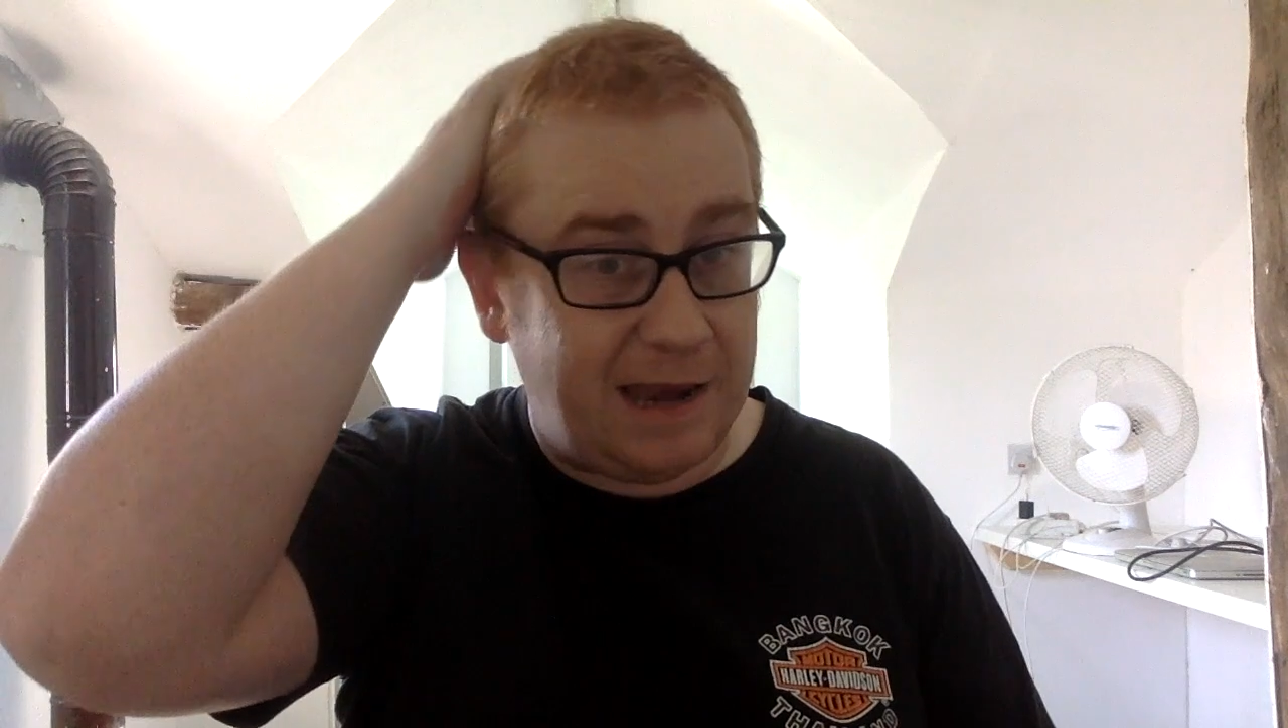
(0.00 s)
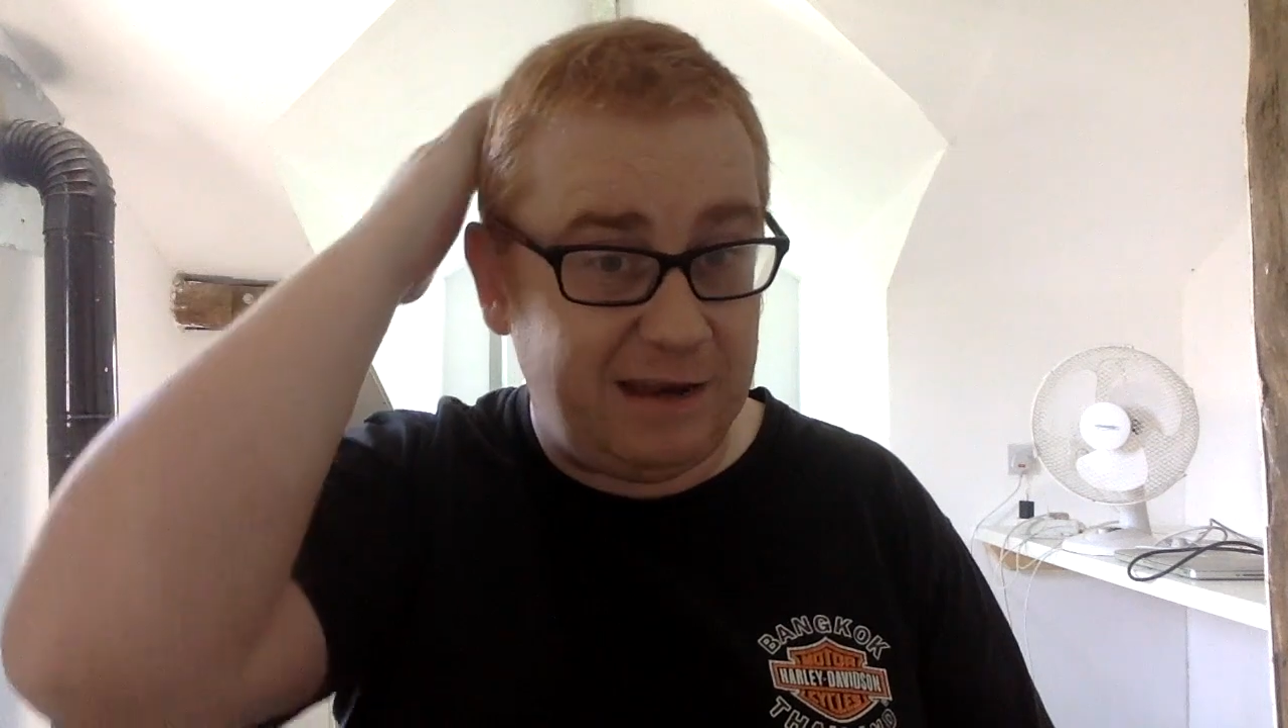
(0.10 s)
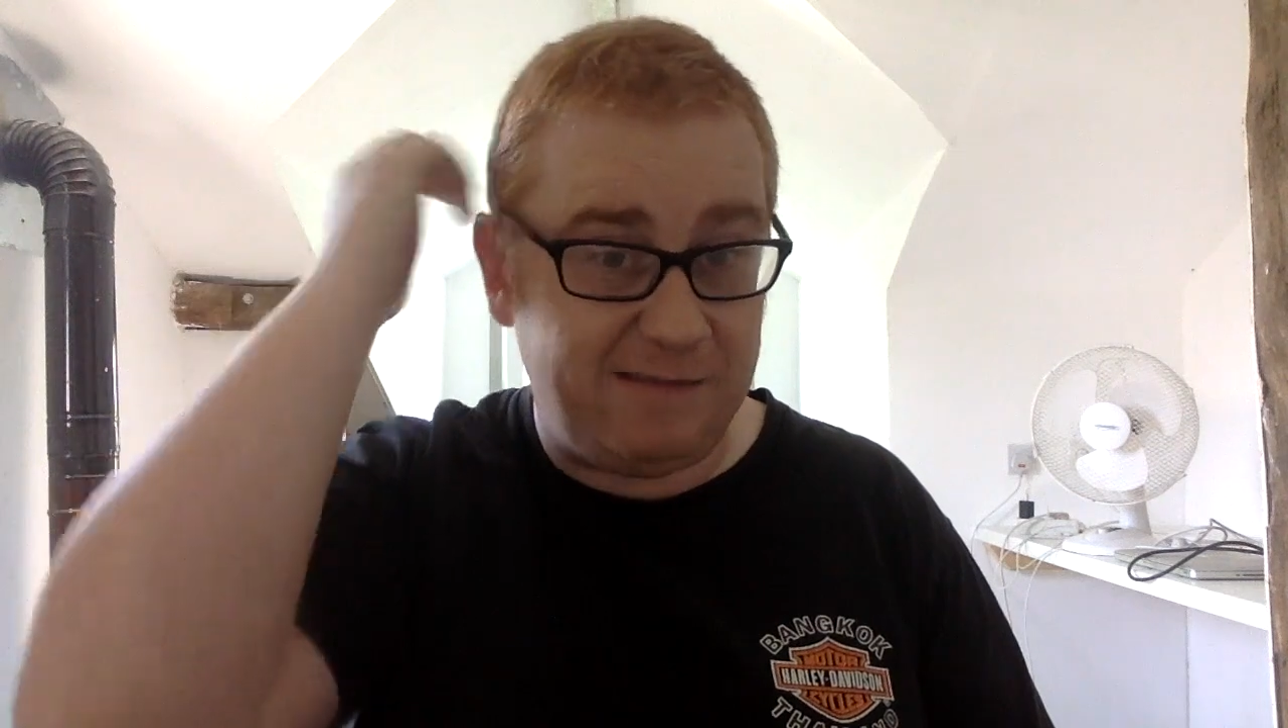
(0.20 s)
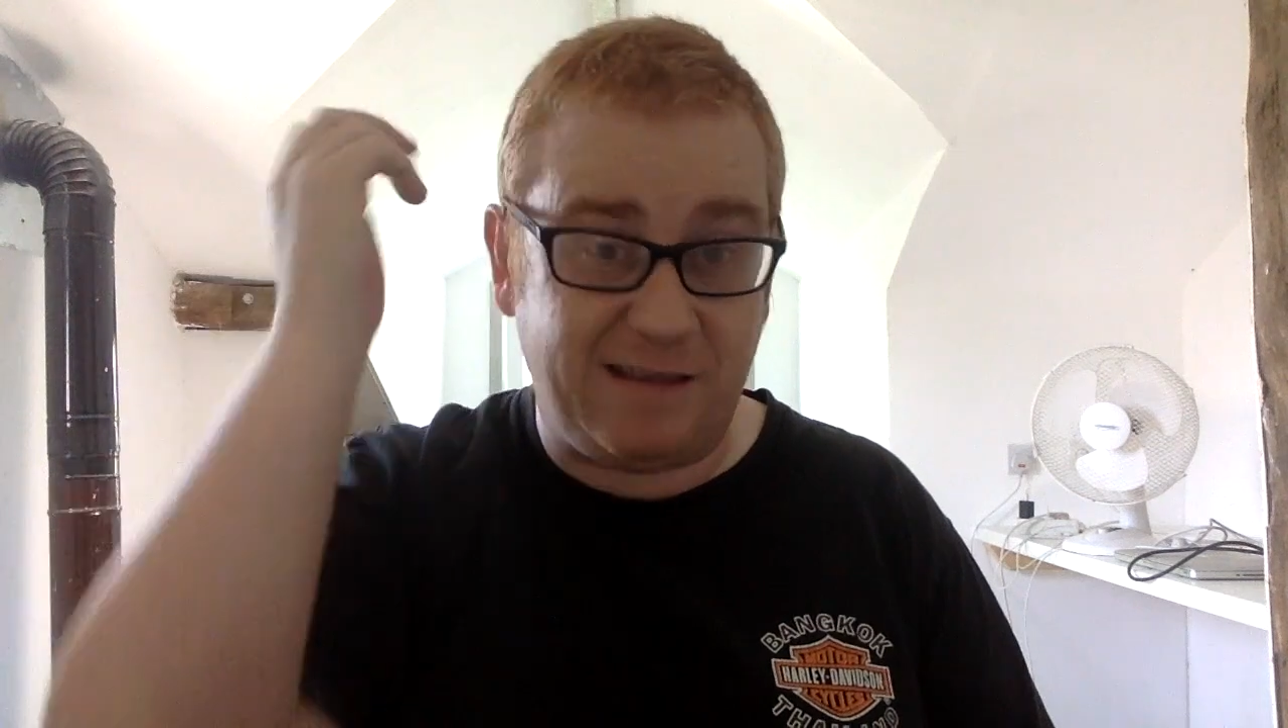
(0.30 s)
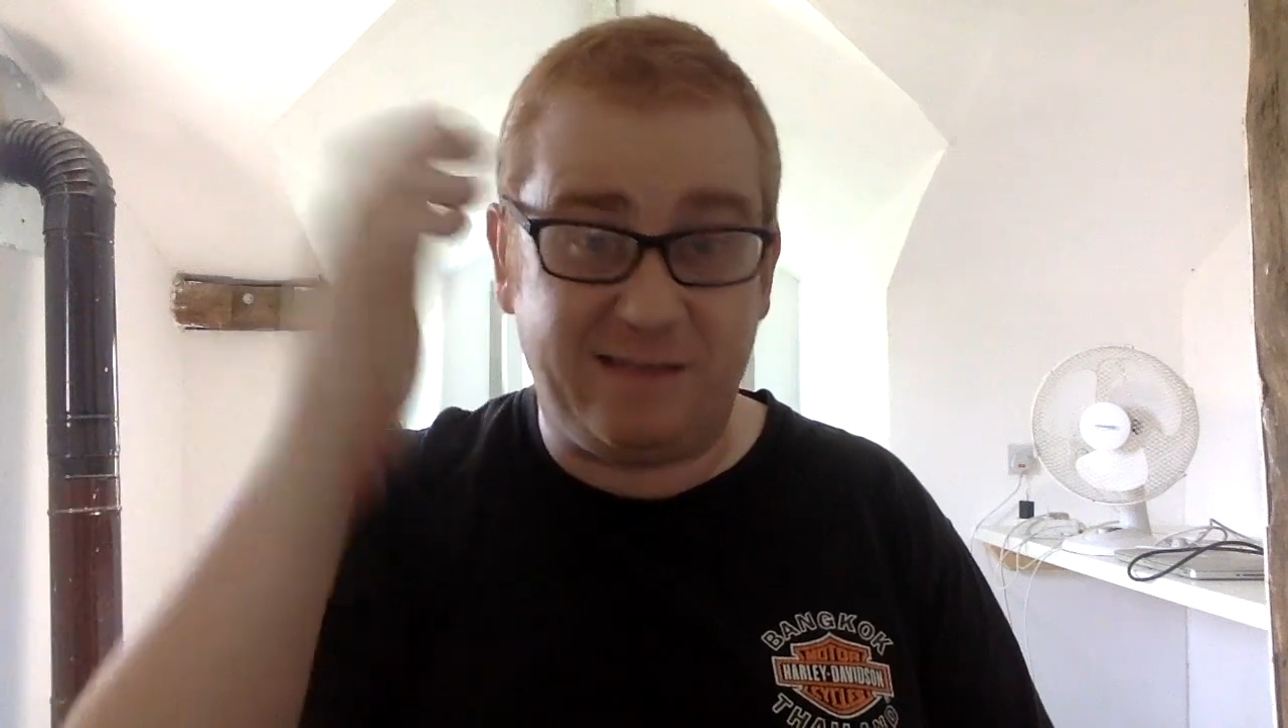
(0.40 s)
And
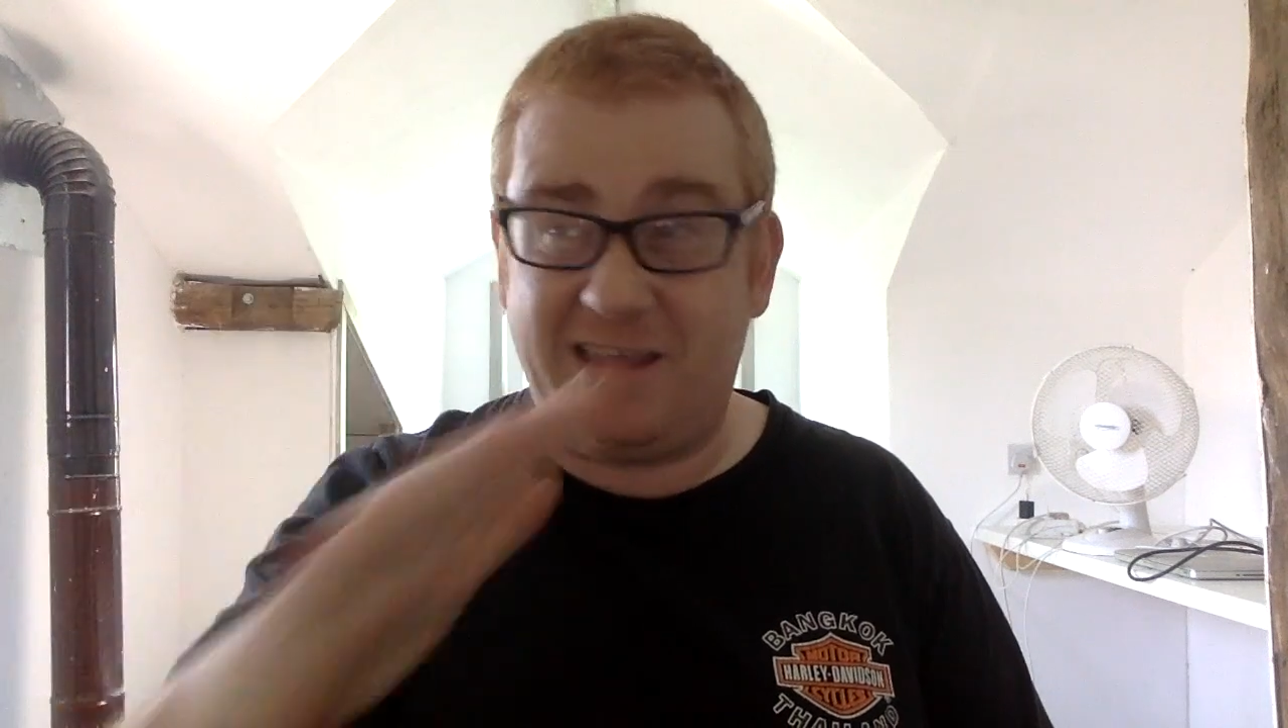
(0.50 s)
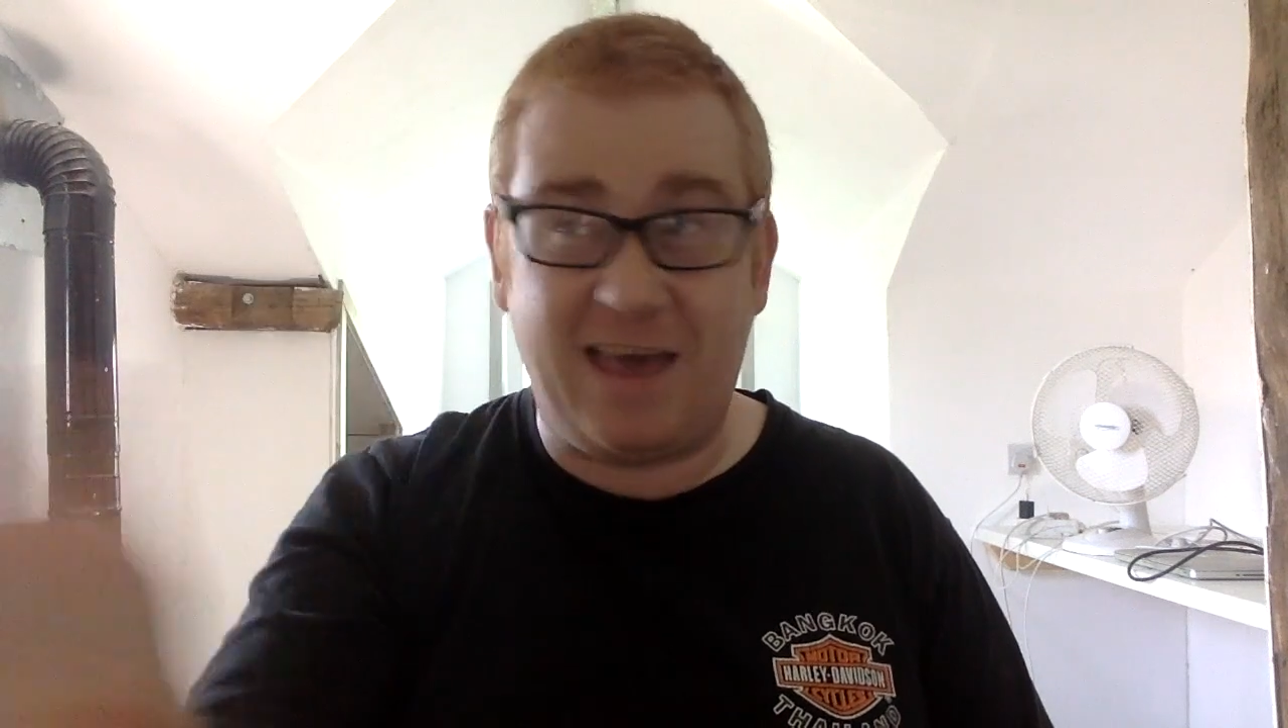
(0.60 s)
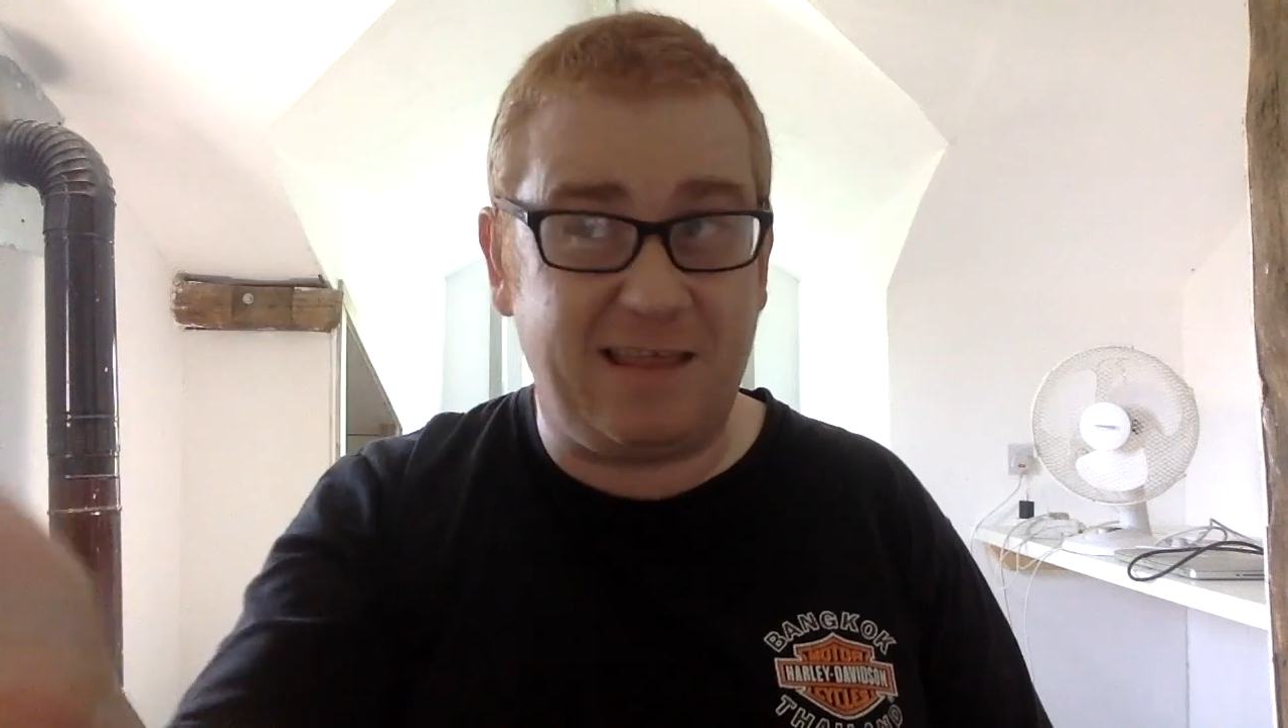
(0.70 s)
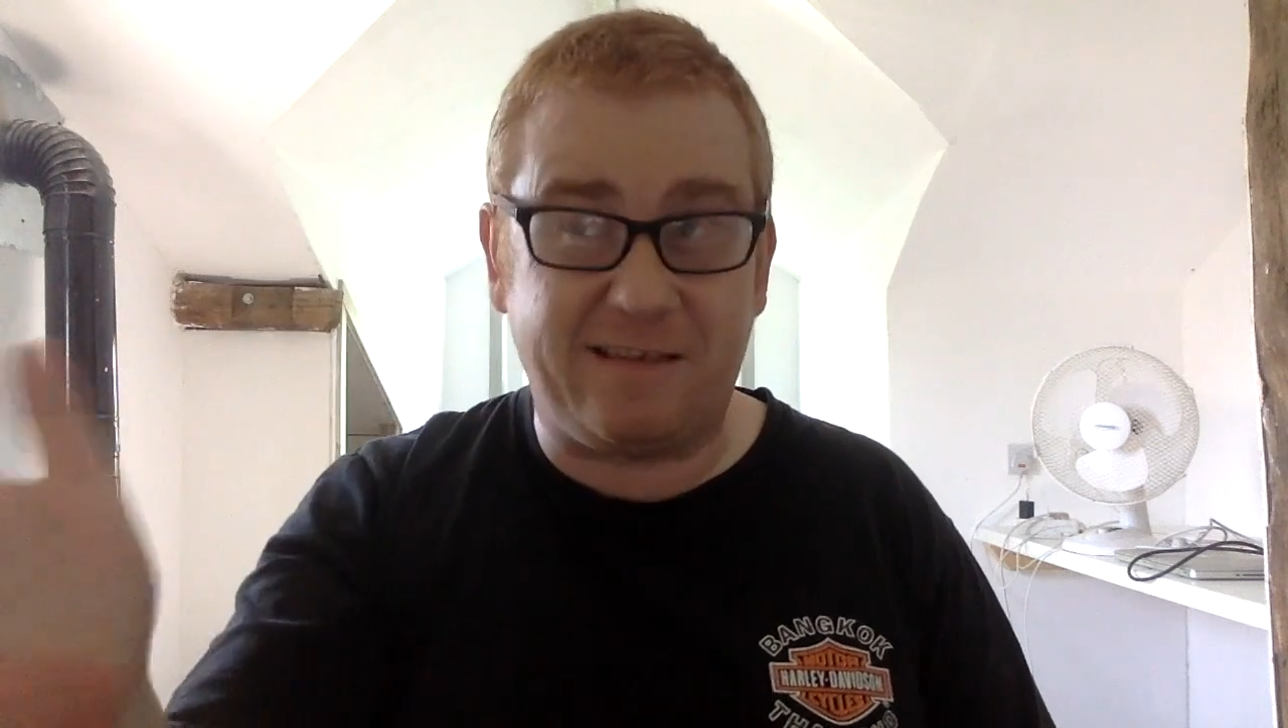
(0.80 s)
he says, yeah,